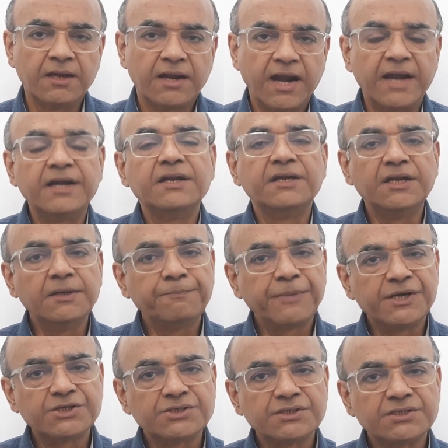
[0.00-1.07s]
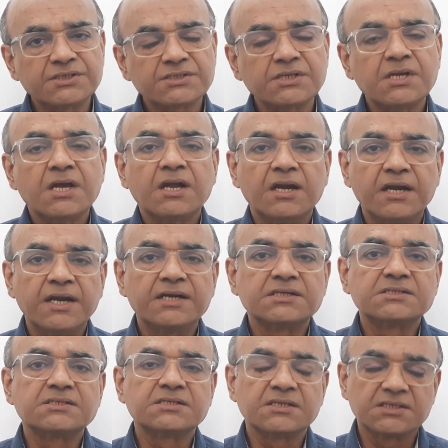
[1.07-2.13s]
And in inpatients, let's
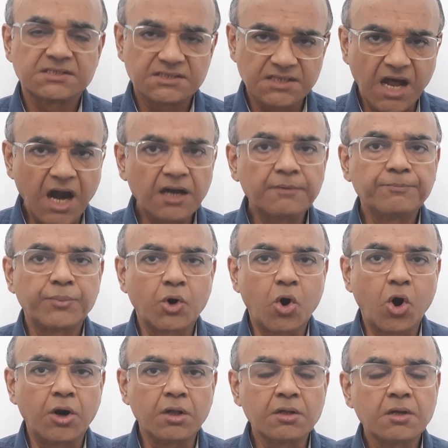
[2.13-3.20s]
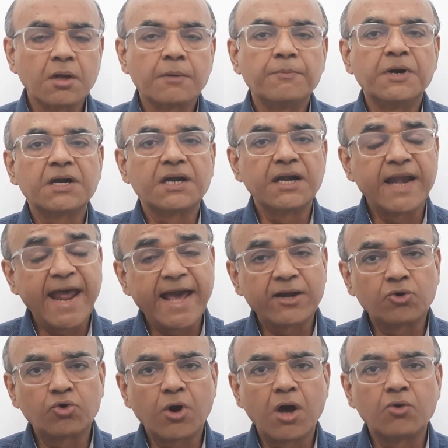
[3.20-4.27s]
start broad but
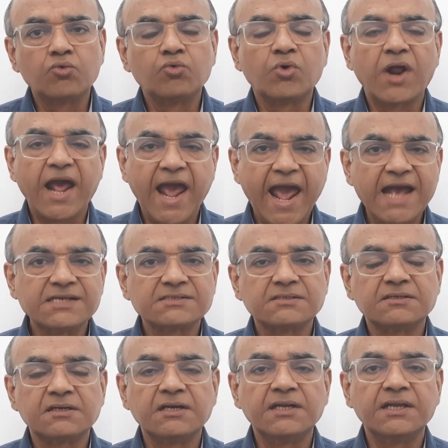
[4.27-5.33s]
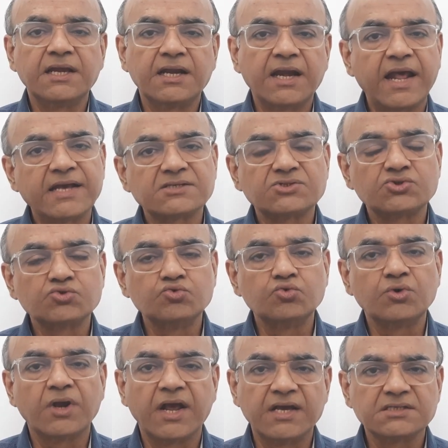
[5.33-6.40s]
narrow down as early and as
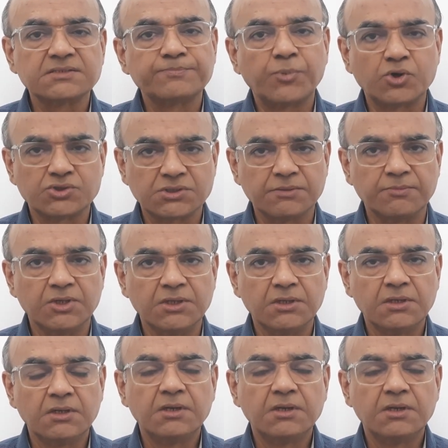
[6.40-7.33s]
soon as possible.